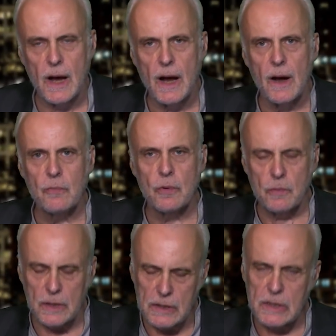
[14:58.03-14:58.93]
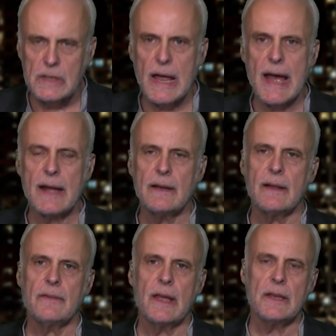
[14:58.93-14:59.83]
We're really
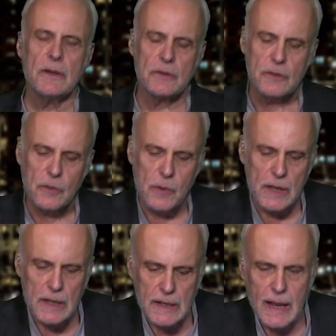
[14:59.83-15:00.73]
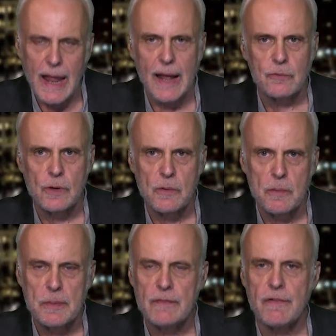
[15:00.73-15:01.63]
glad that you're doing it, and we
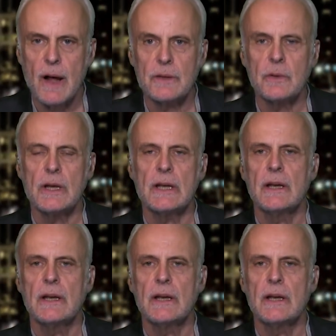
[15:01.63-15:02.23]
will be following it